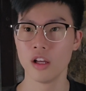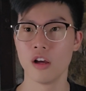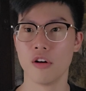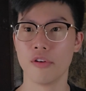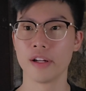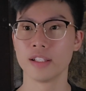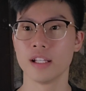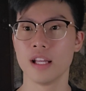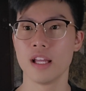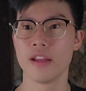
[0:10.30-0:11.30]
Alright,
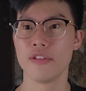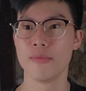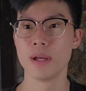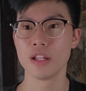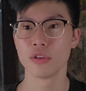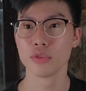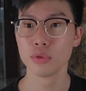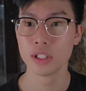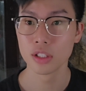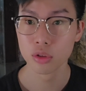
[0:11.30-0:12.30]
if many of you
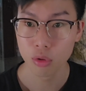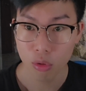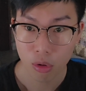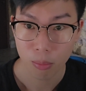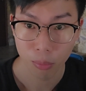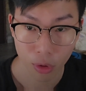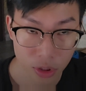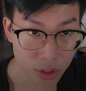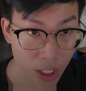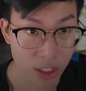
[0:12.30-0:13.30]
didn't know, Brawl
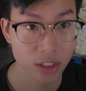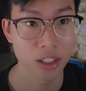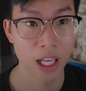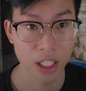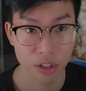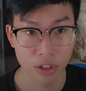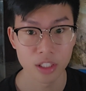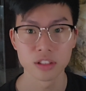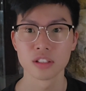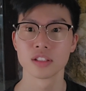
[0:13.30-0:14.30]
Stars
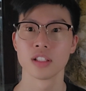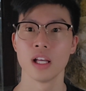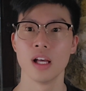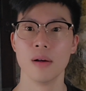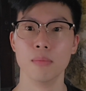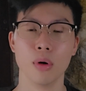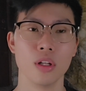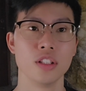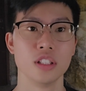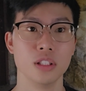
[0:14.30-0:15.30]
categorizes
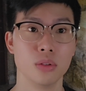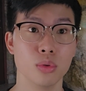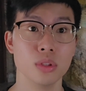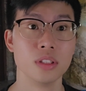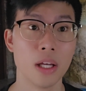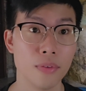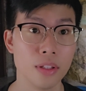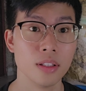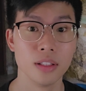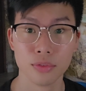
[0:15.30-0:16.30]
Brawlers into
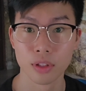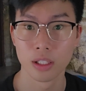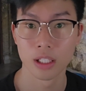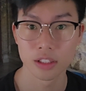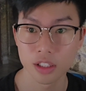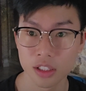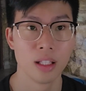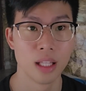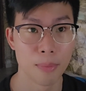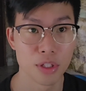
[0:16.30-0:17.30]
7 different classes:
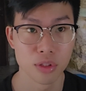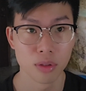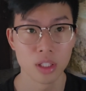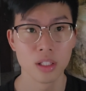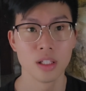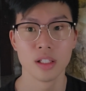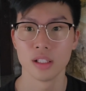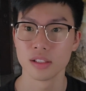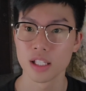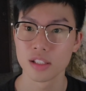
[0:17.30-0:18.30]
Damage Dealer,
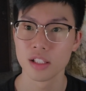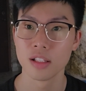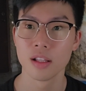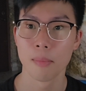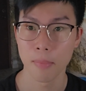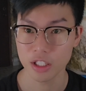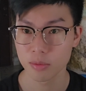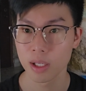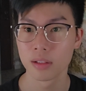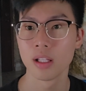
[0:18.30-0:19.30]
Assassin,
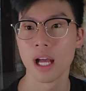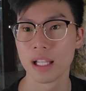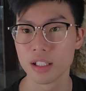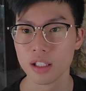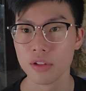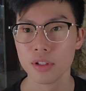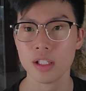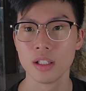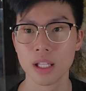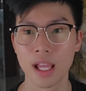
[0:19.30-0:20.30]
Marksman, Artillery,
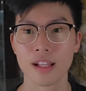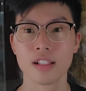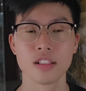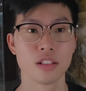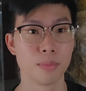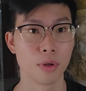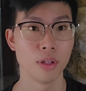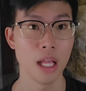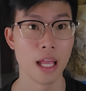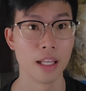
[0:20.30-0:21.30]
Tank, Support
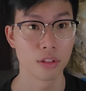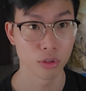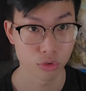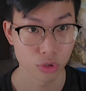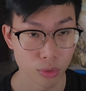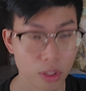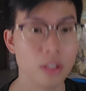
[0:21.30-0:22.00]
and Controller.